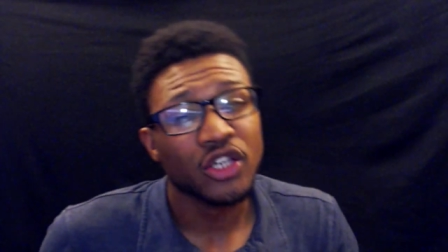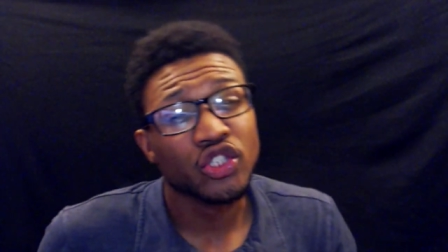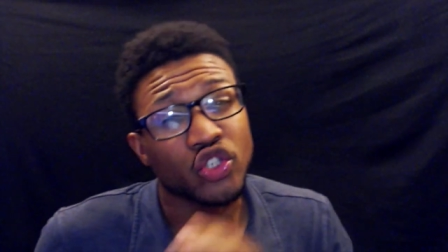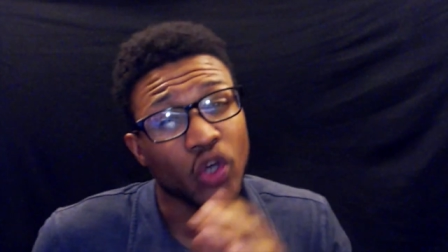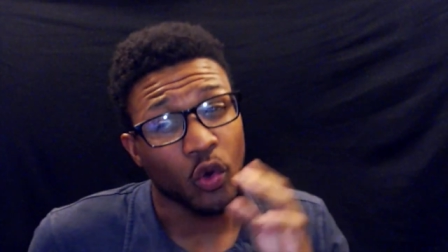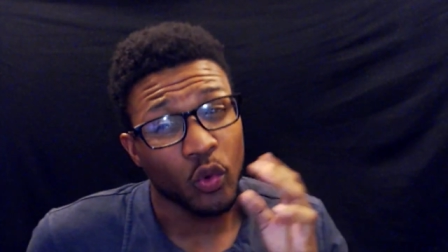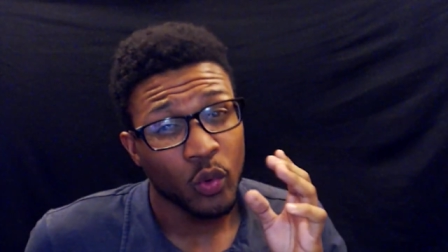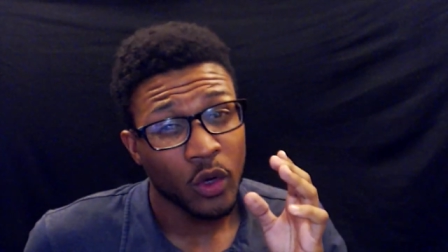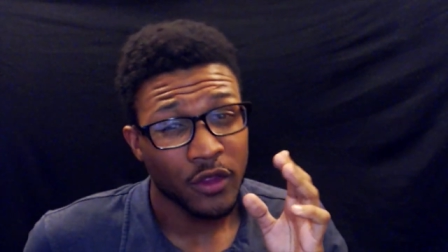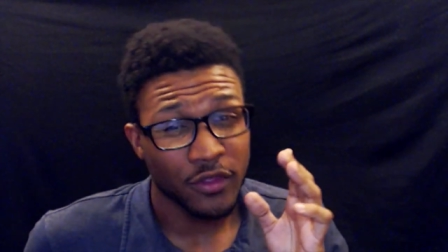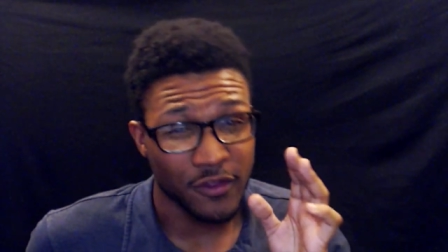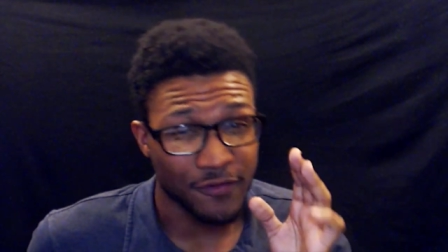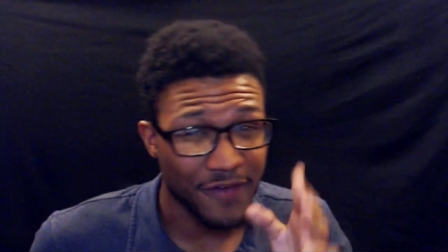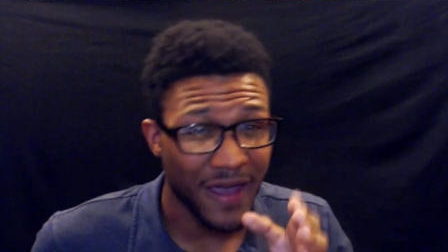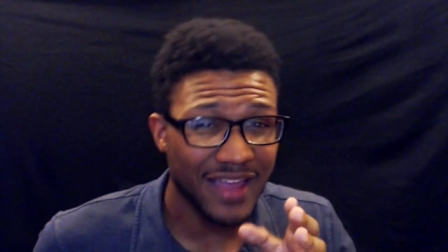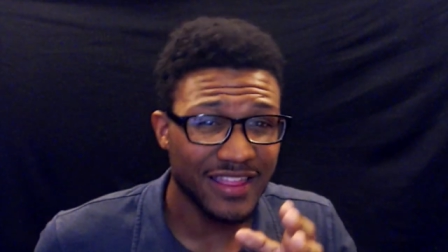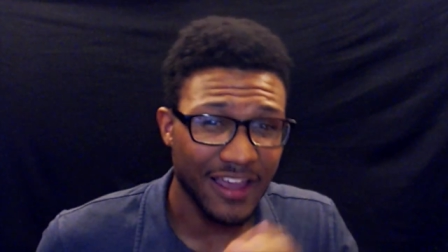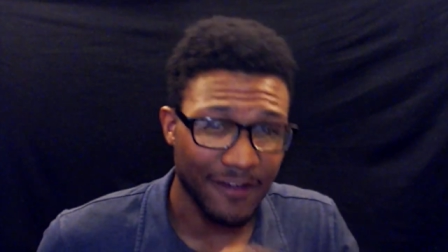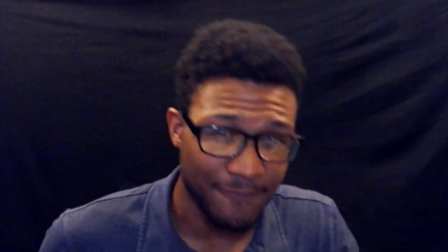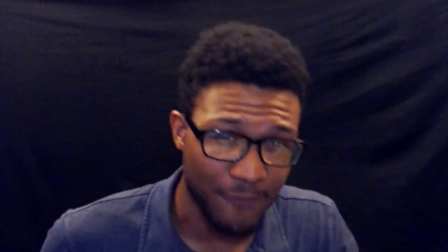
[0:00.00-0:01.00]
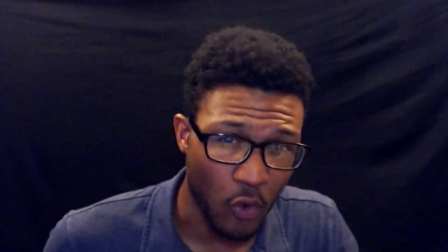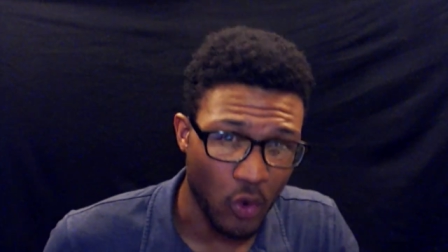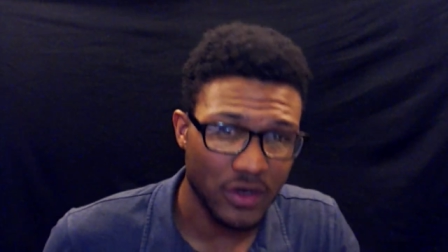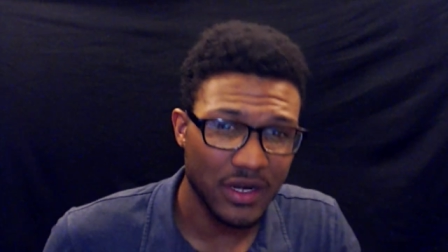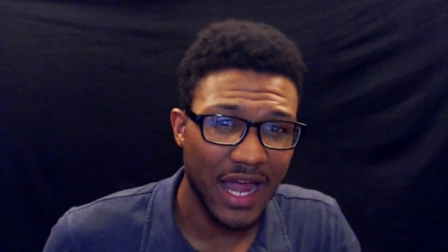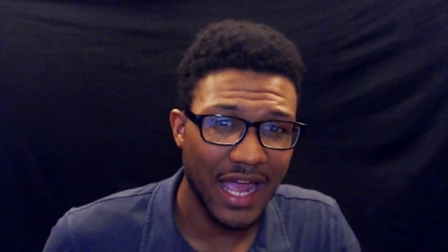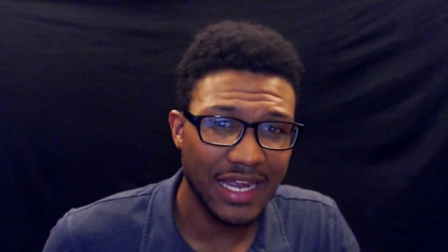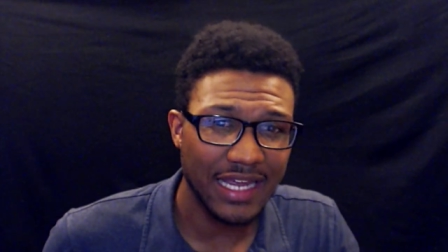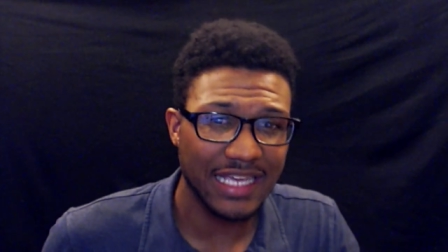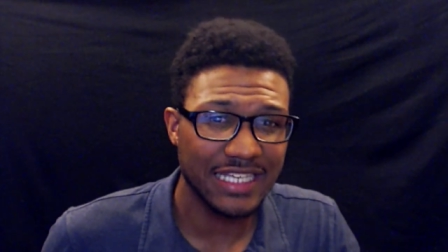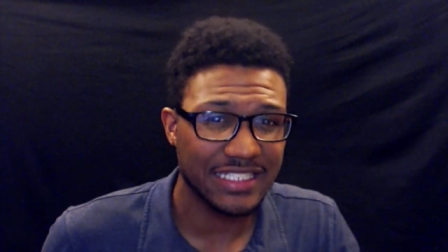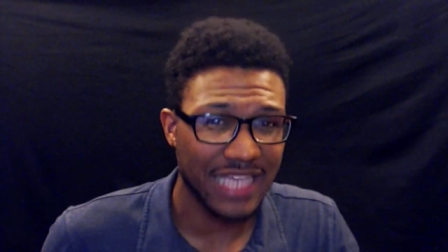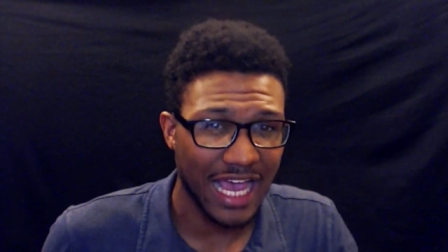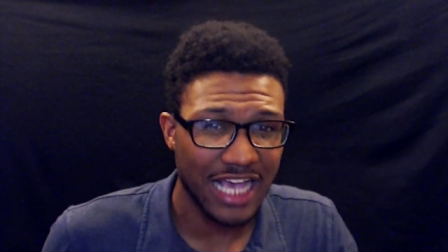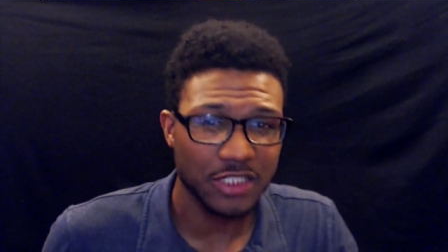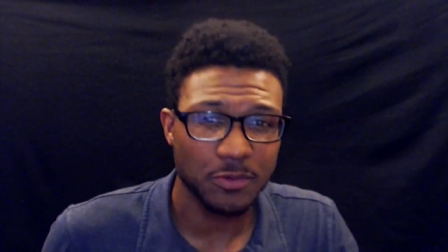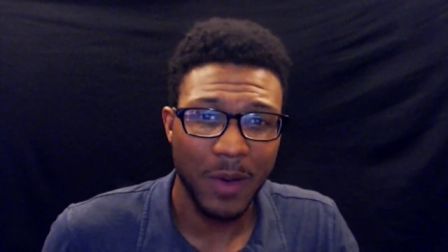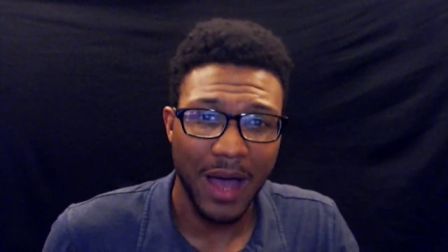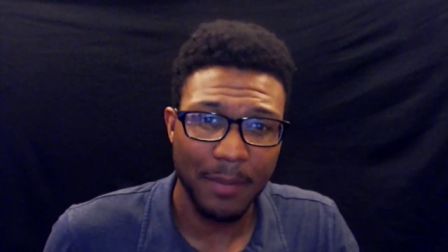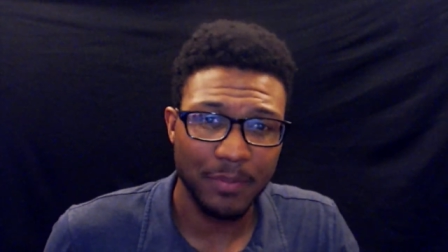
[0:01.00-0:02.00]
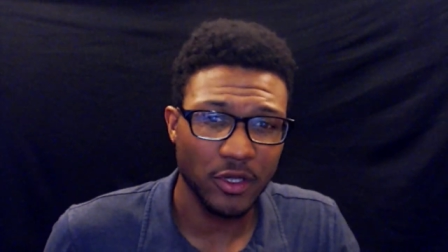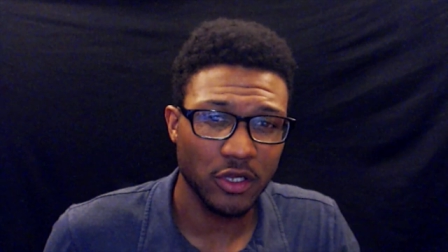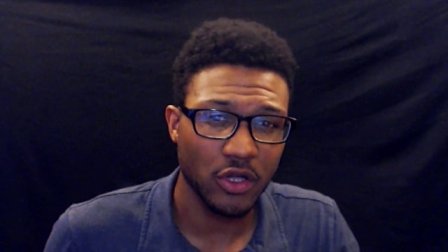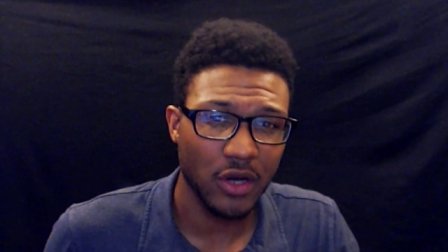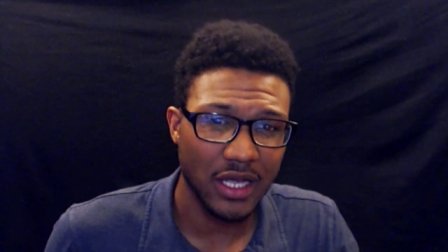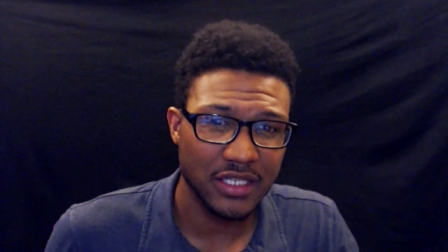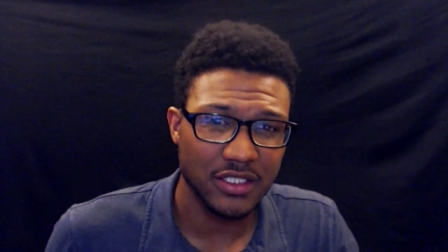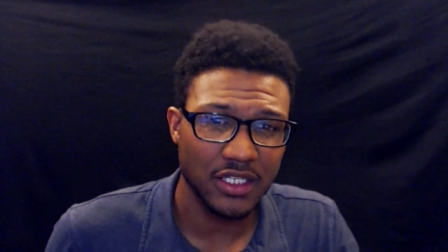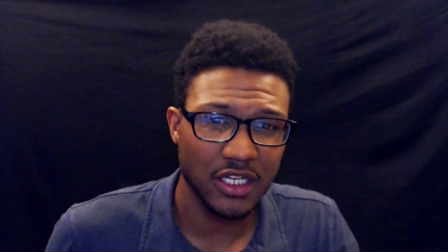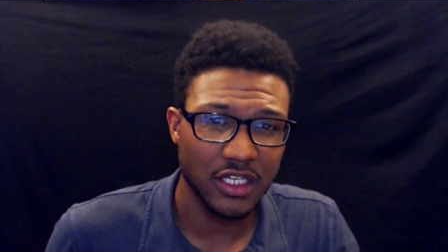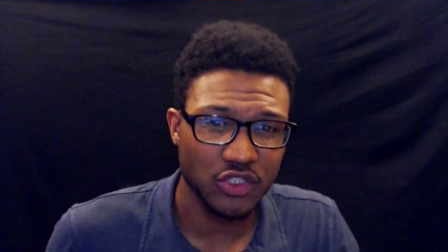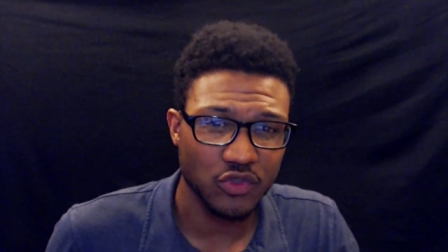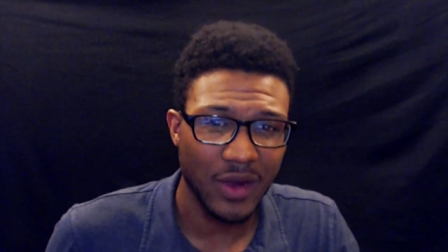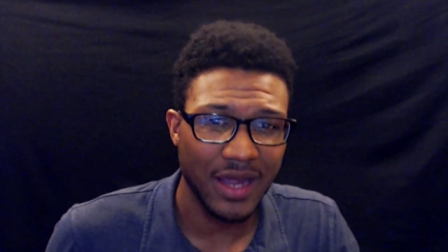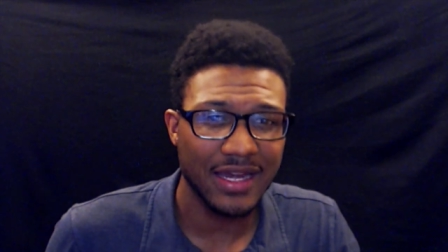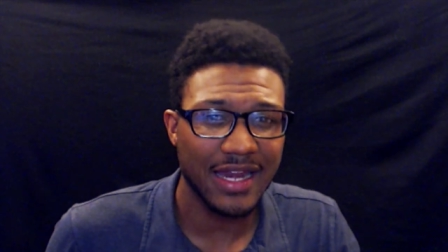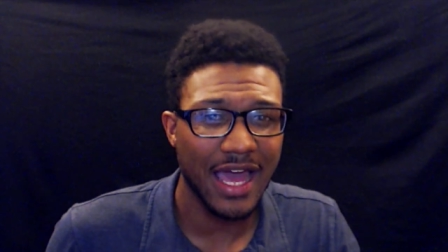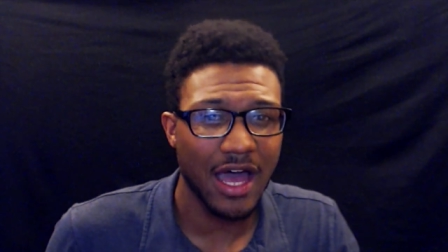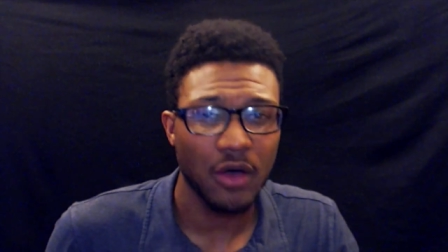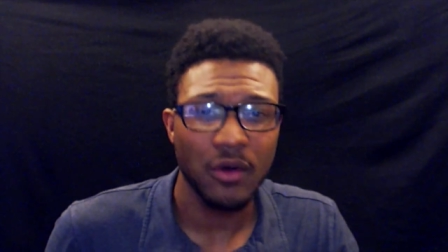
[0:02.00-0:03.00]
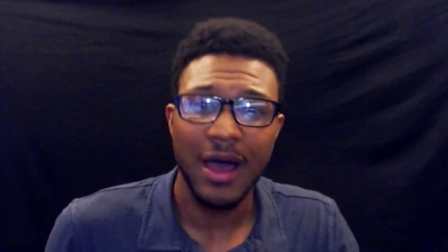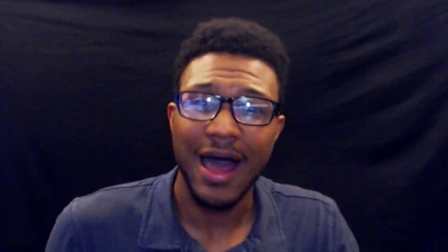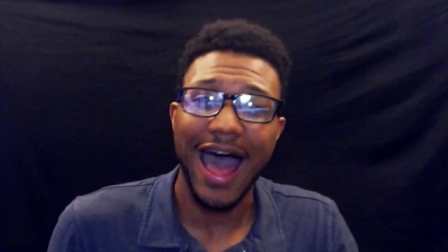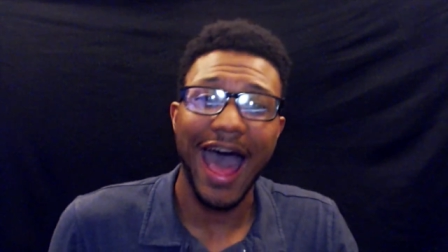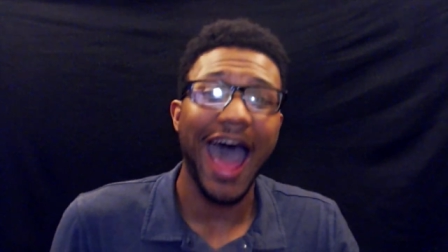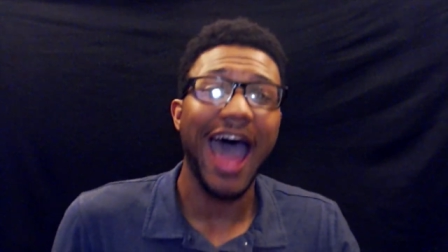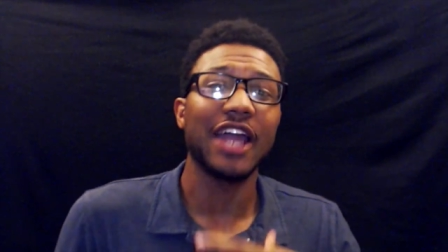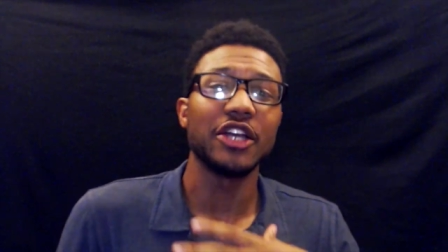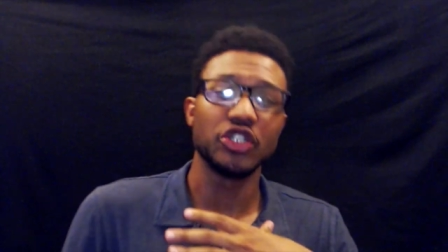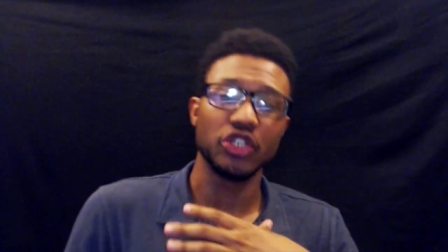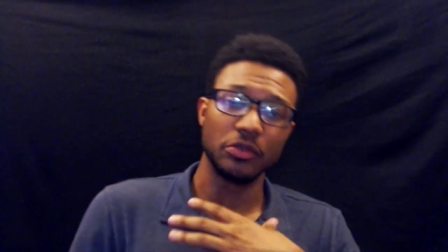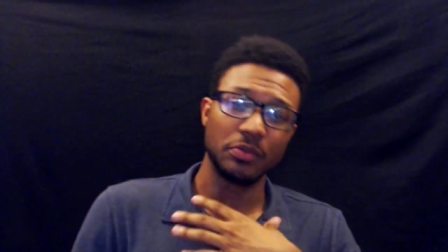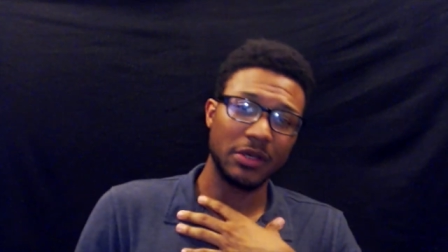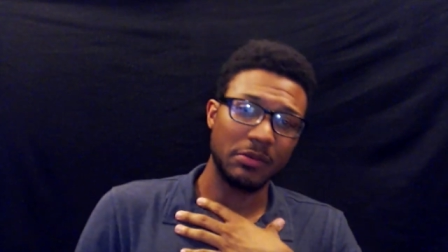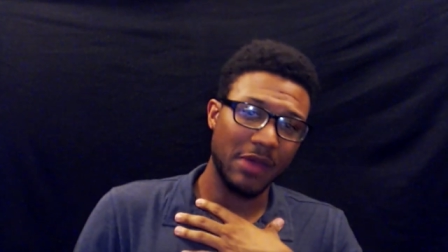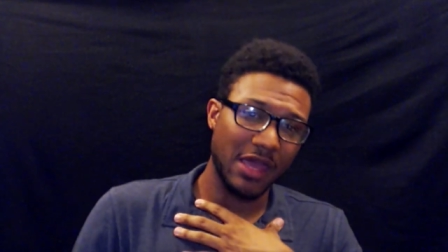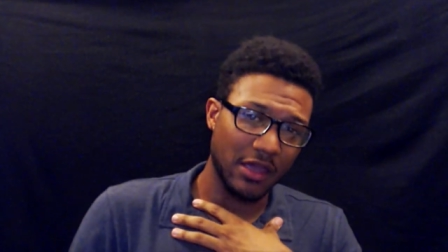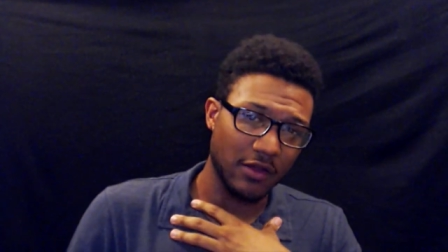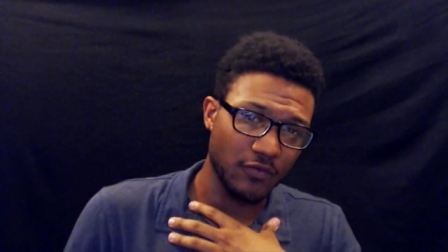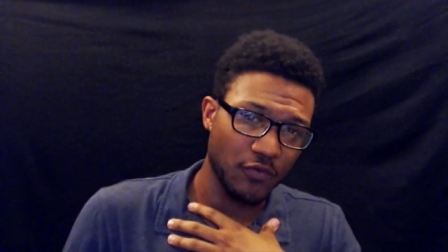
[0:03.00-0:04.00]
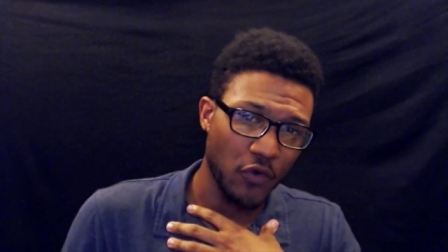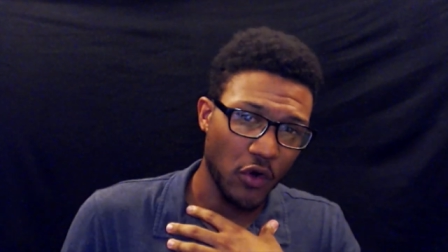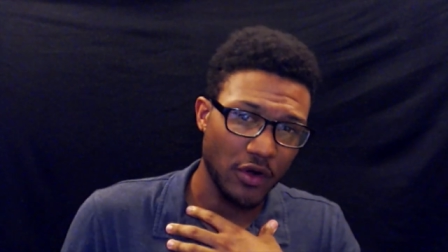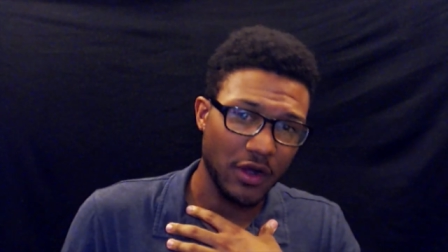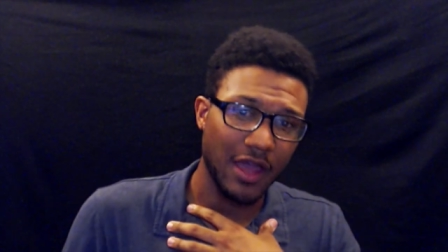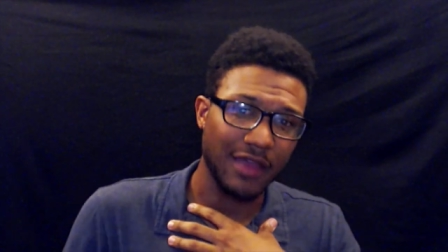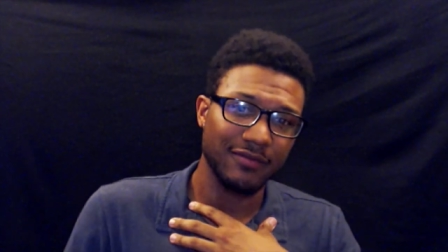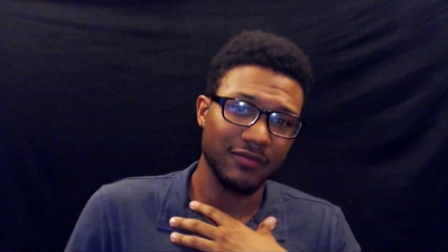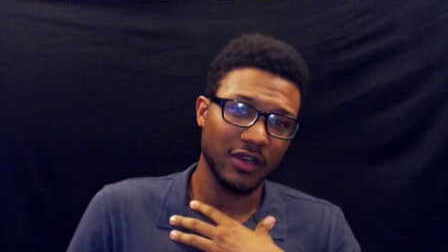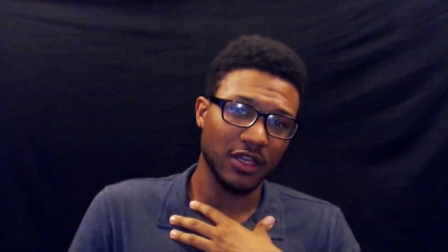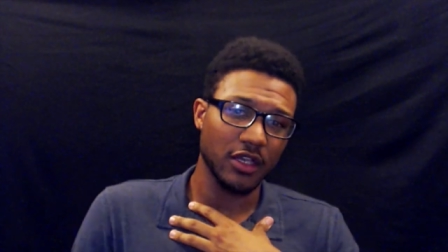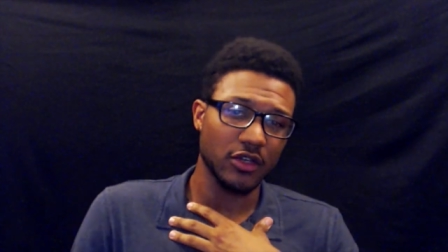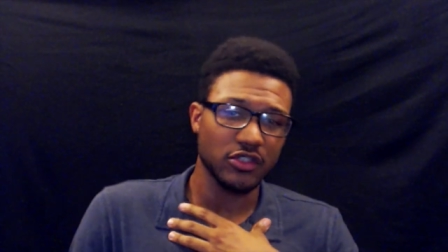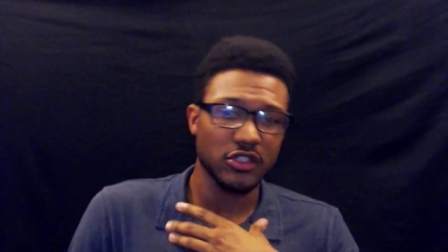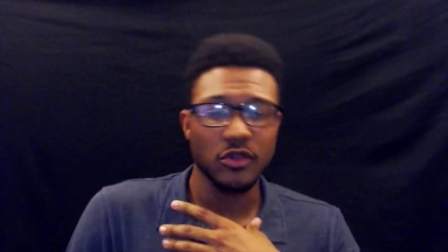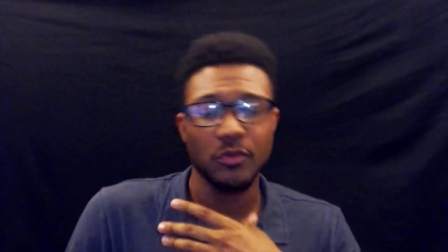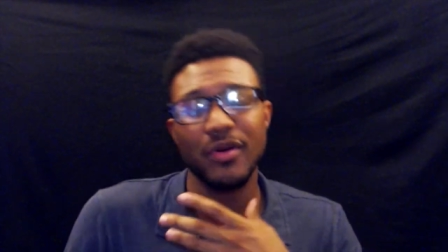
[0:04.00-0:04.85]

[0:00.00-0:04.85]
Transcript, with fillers: So the fact that Fortnite is as popular as it is right now, I should be making Fortnite videos.